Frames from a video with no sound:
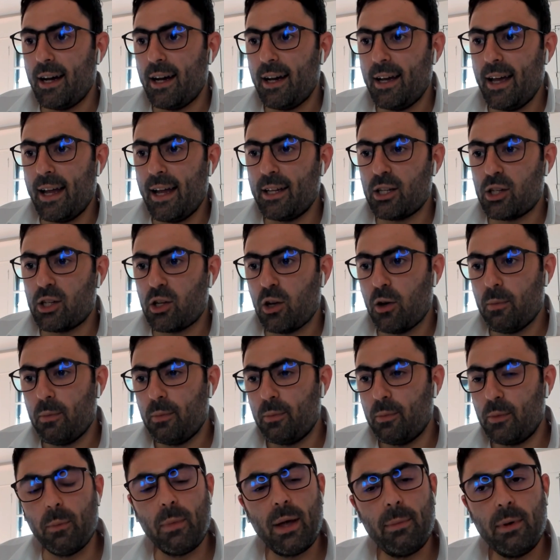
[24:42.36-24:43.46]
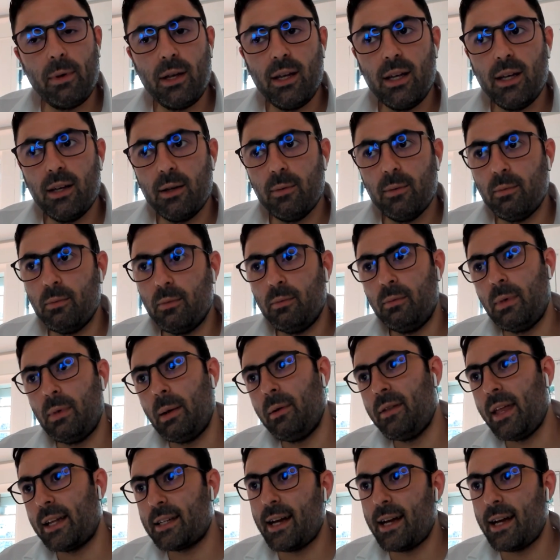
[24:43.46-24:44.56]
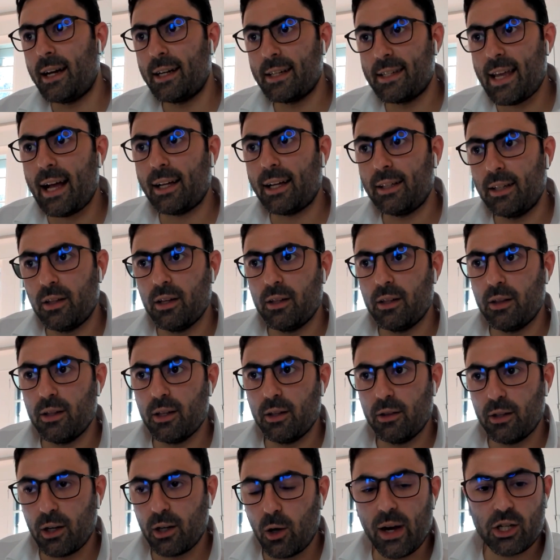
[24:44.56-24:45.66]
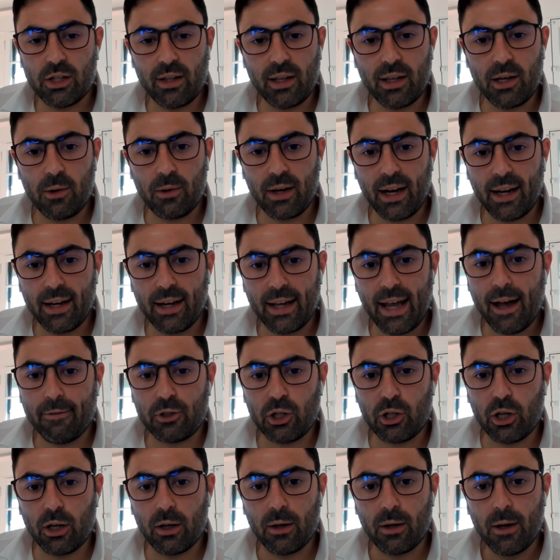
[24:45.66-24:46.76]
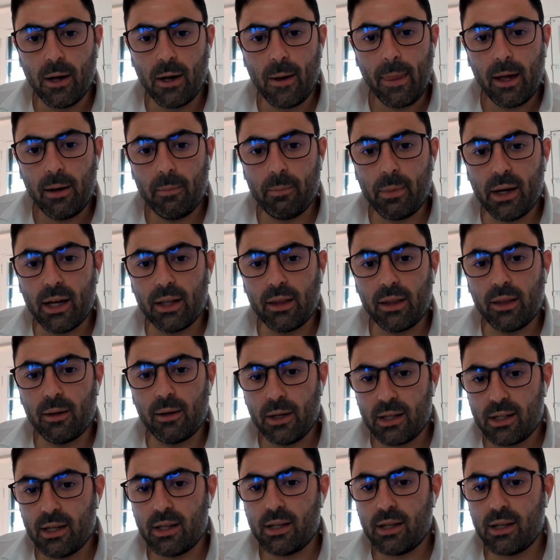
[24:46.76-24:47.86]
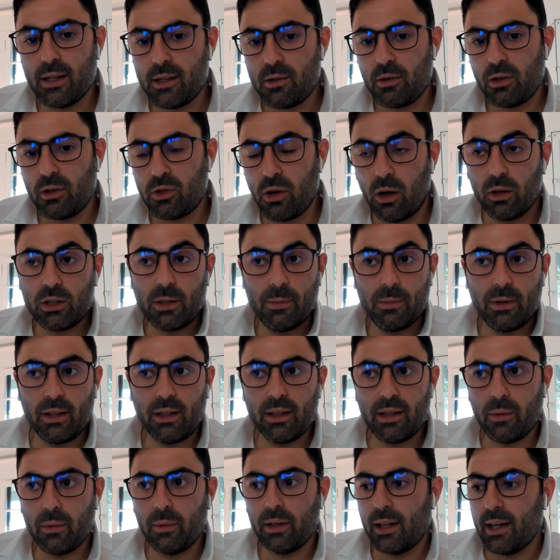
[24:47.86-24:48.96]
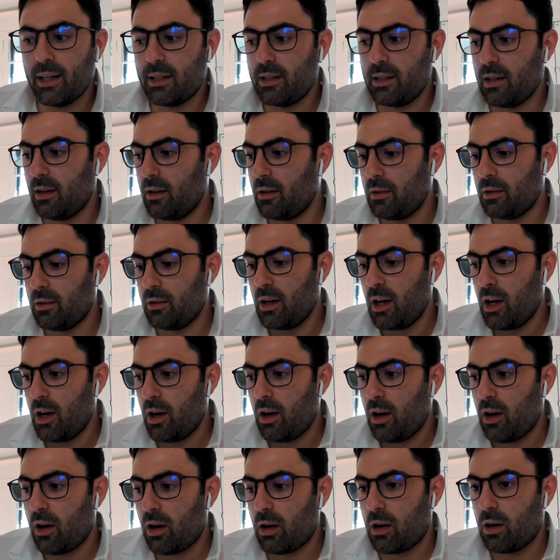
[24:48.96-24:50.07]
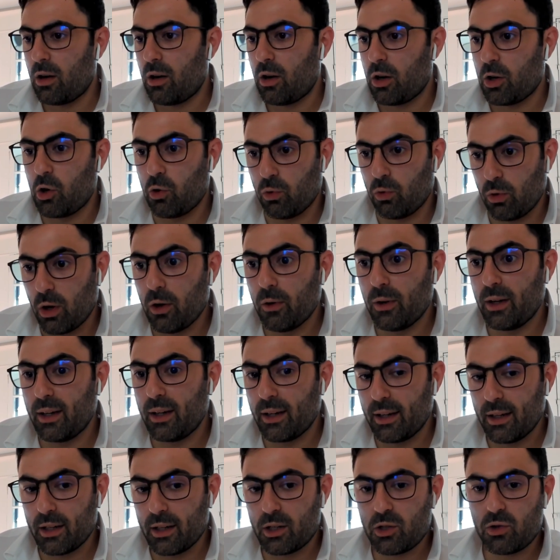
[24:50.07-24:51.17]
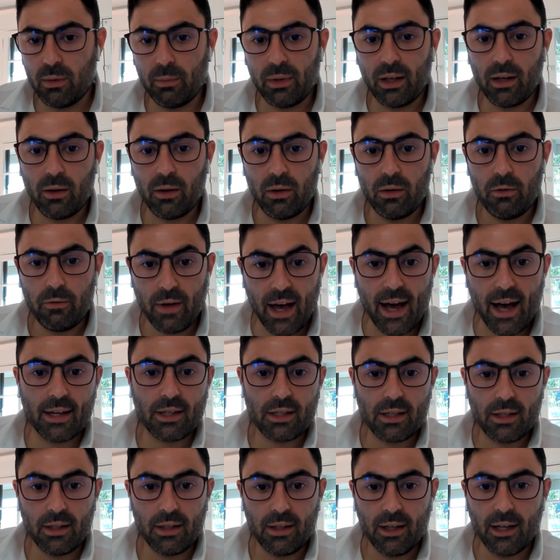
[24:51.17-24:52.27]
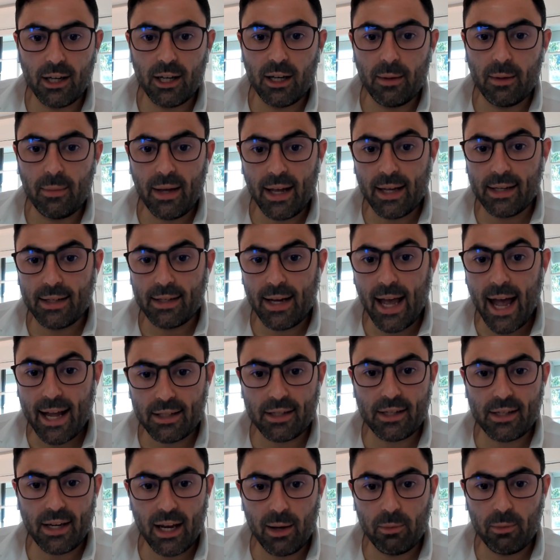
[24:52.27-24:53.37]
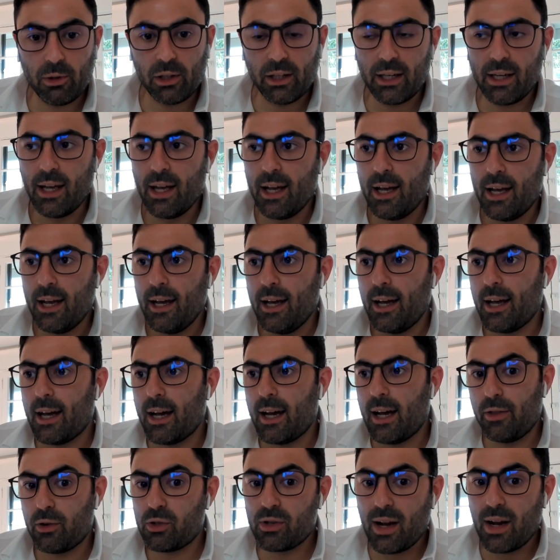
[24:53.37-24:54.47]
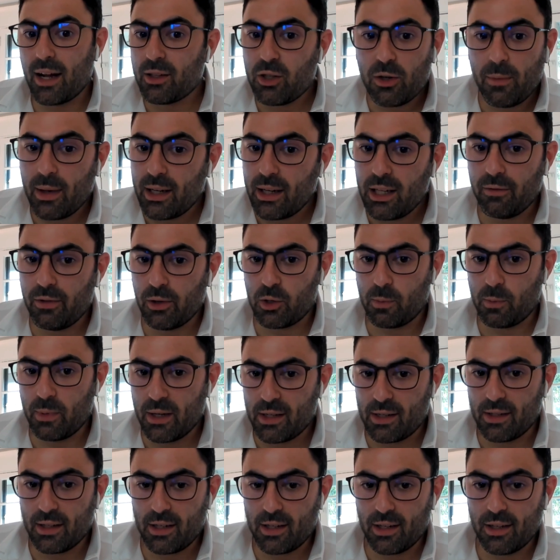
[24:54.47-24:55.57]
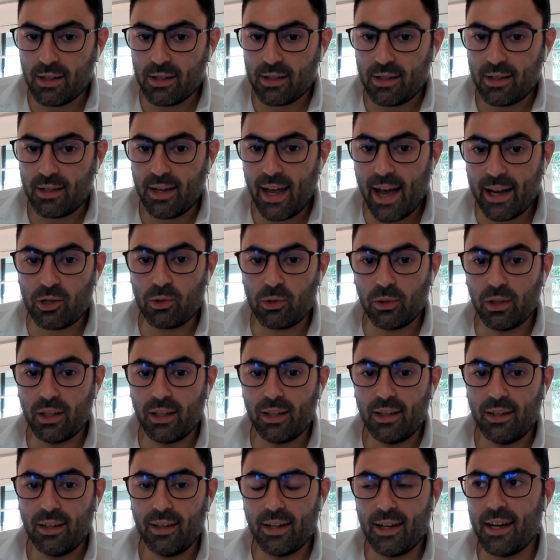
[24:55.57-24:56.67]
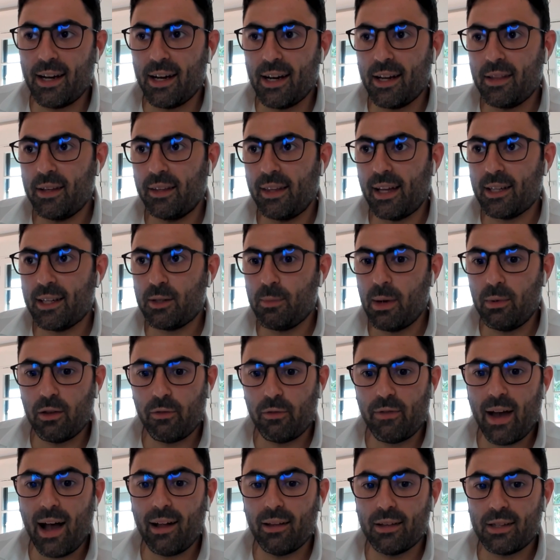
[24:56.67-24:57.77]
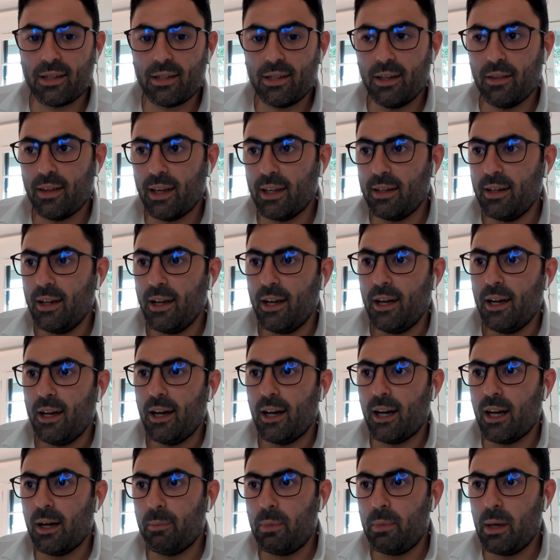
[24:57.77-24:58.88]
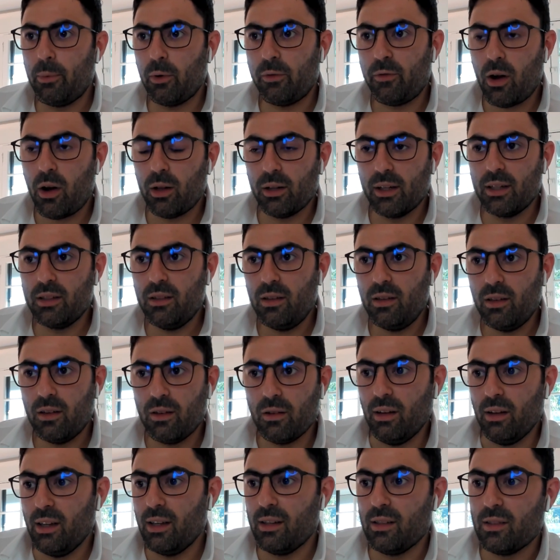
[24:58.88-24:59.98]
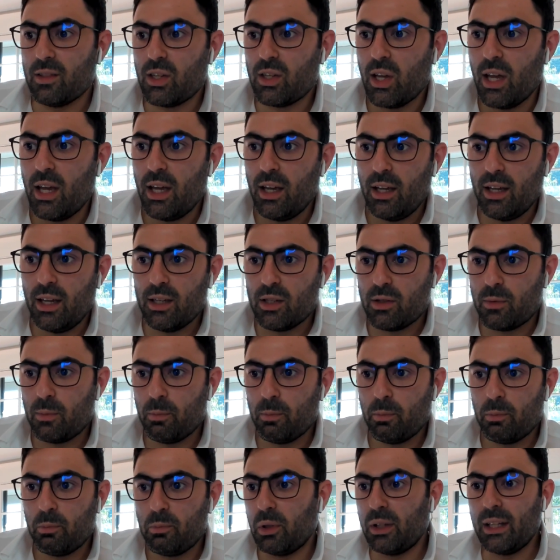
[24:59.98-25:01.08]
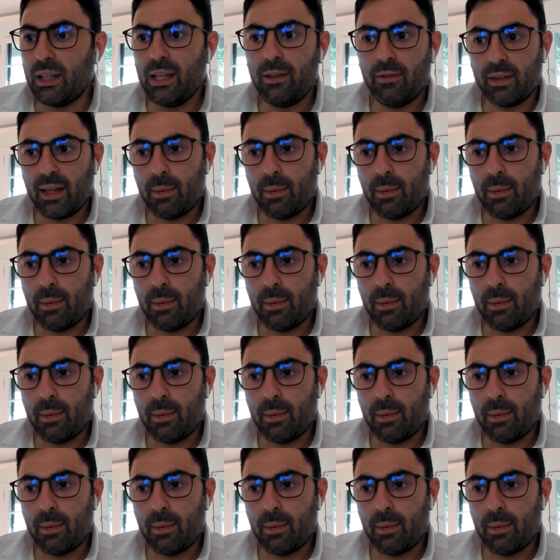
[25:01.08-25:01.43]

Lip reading: And so, maybe that's not exactly the question that you were getting after, But the businesses ultimately that we like to own are growing extremely fast and stably. And there's not too many of those businesses, actually. And I think that's maybe the fallacy that people fall into is believing that